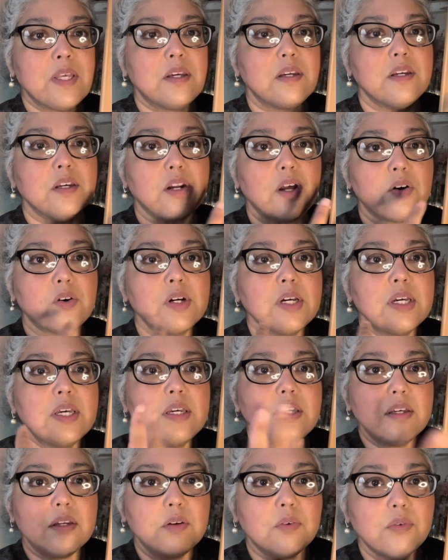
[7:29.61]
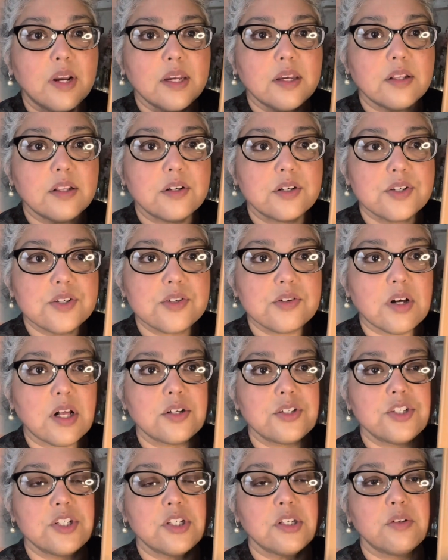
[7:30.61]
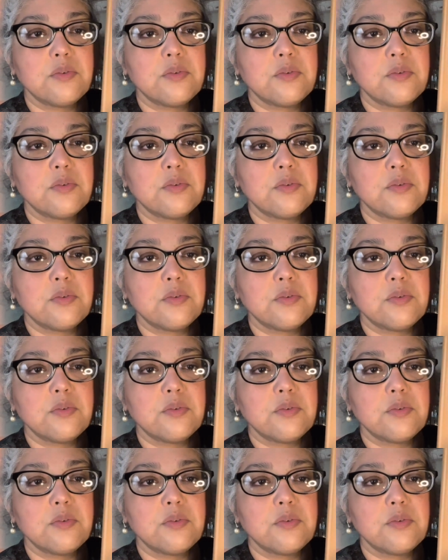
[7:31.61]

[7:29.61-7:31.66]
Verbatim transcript: You know, in regular astrology,